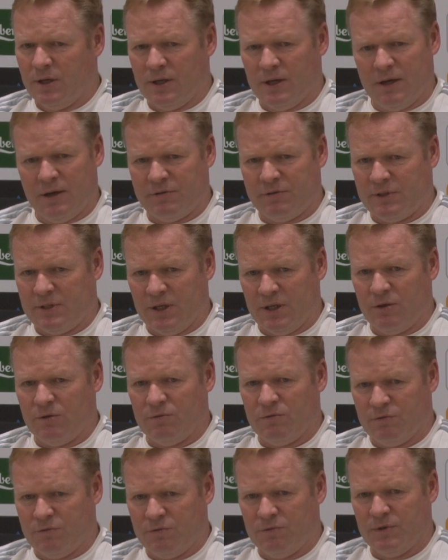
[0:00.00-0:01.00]

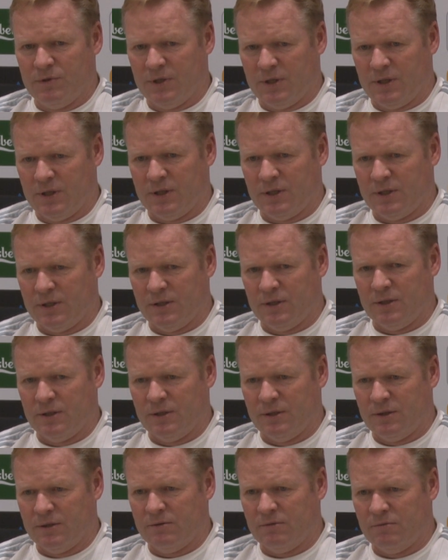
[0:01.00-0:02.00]
everything,
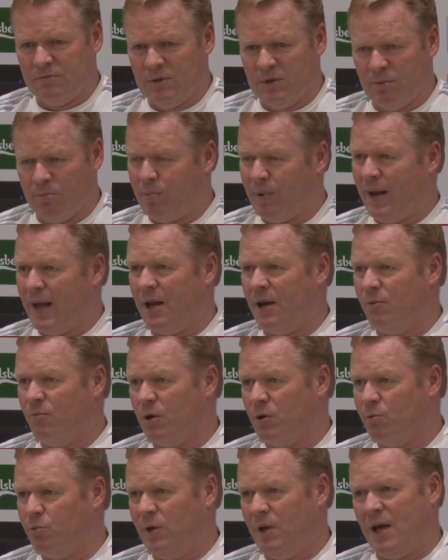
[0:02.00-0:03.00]
the plan
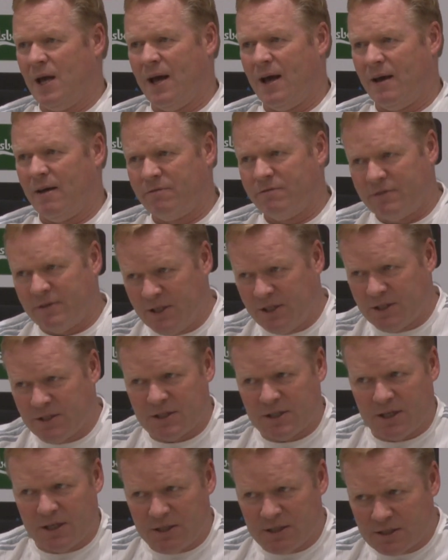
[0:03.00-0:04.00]
what we have,
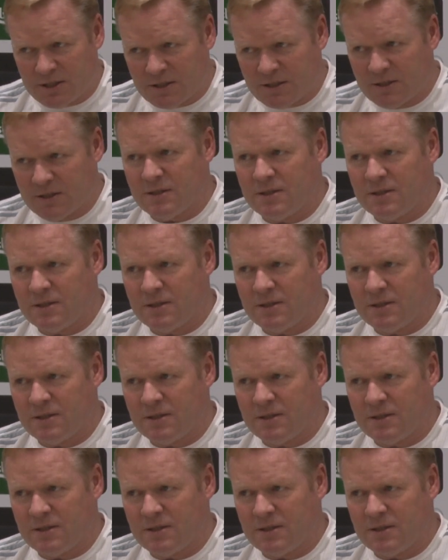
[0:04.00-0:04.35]
he's